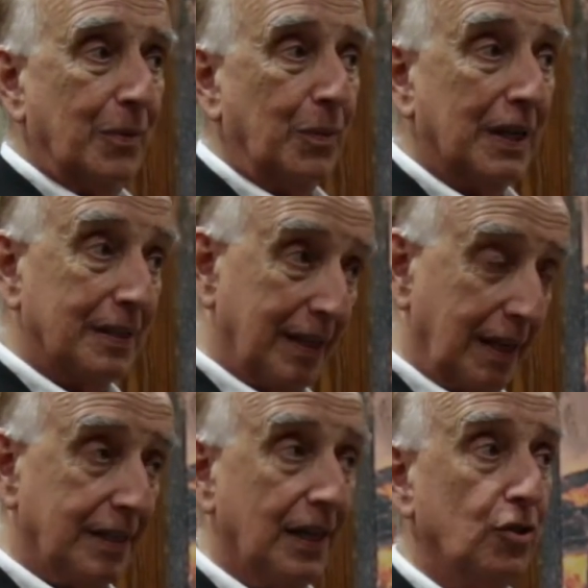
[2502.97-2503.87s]
when a
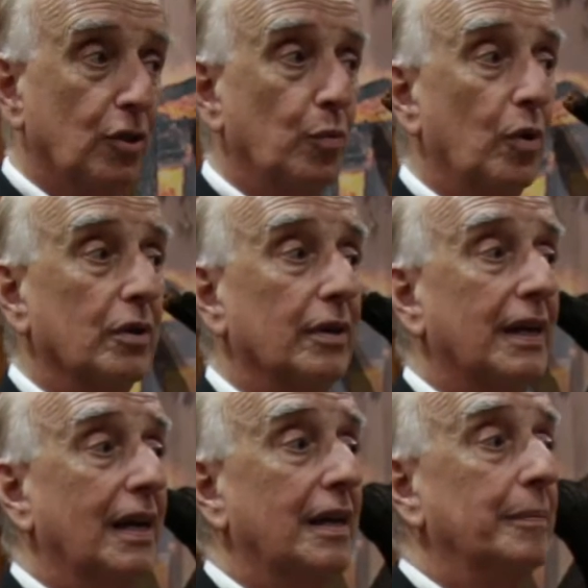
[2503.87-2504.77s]
sanitation worker
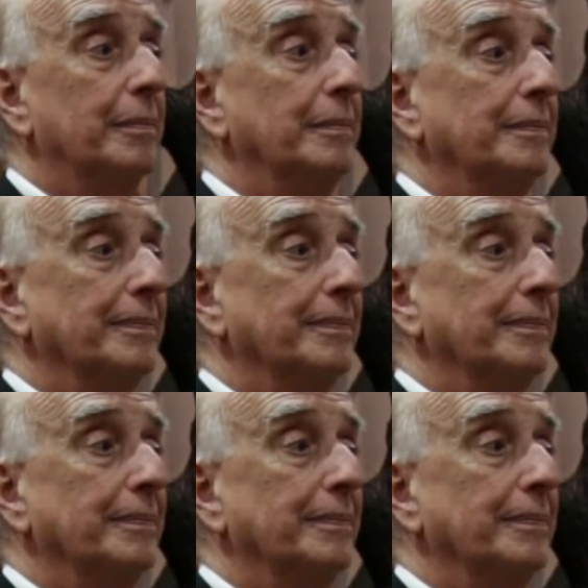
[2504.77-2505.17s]
came,